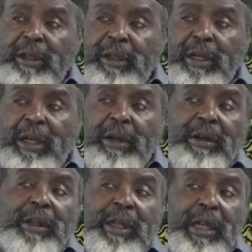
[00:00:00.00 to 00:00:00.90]
now.
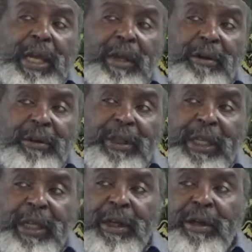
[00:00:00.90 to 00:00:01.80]
I don't
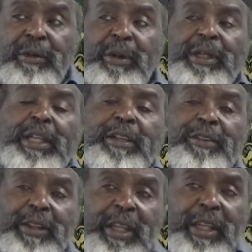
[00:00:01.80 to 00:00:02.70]
care what they
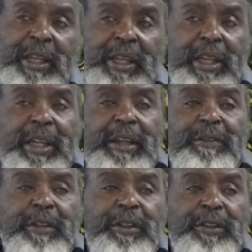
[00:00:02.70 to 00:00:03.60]
say.
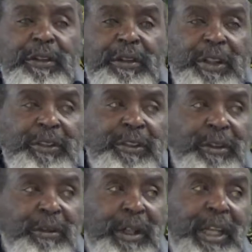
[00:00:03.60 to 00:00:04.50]
If the Attorney
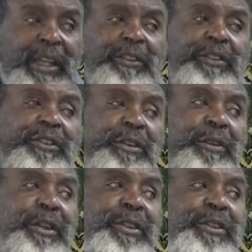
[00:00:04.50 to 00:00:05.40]
General,
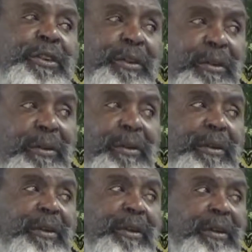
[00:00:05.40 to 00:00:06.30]
ex-Attorney General,
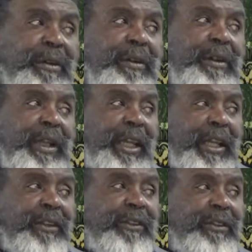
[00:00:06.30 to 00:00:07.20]
the
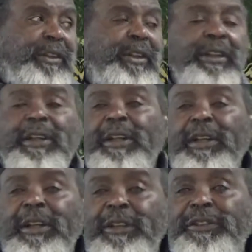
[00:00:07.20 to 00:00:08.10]

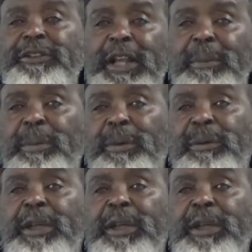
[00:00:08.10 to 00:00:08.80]
ex-Gestapo